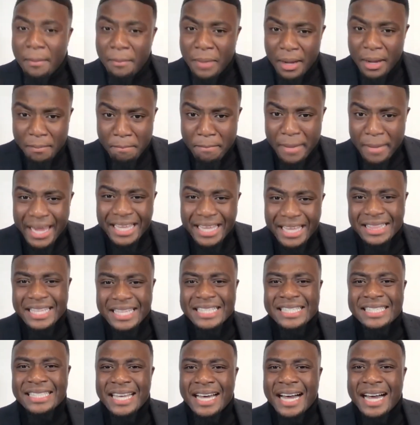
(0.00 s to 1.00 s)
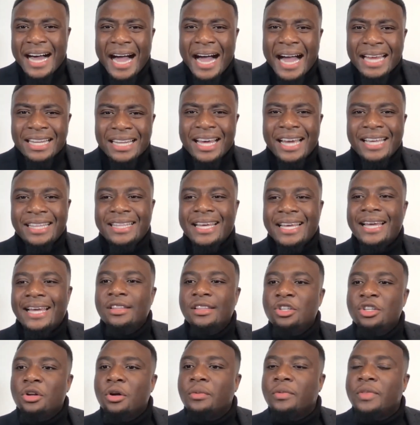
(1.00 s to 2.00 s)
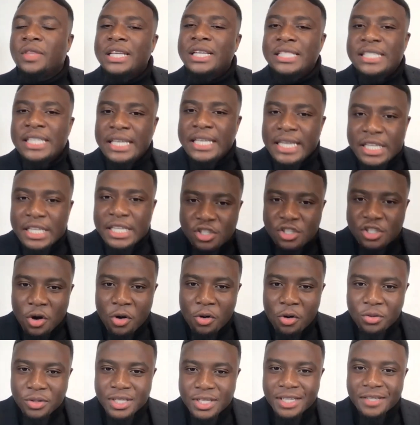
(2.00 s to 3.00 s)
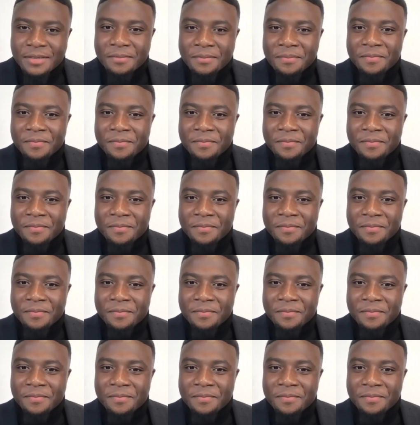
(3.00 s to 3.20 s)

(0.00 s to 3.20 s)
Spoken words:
make this the highlight that, you know, this is golden.